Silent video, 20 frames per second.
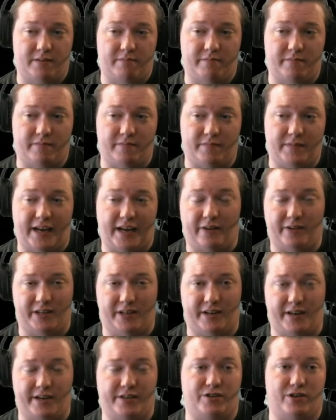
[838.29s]
Now
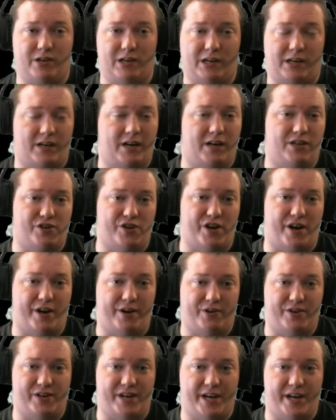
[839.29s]
that Nightjar and Gutshot
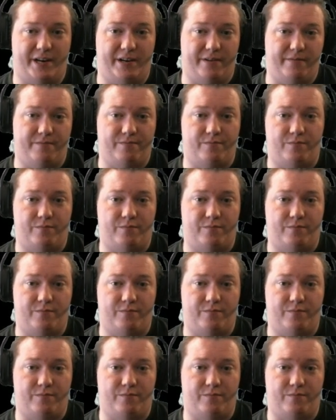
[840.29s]
are dead,